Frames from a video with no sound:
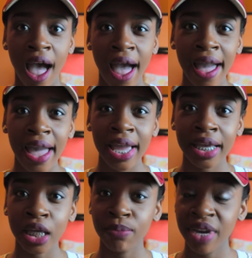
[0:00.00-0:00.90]
I
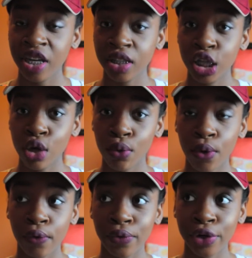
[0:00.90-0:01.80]
could barely go
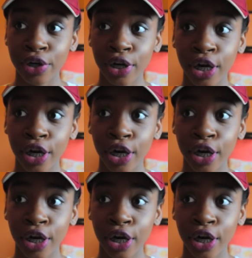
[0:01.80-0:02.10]
over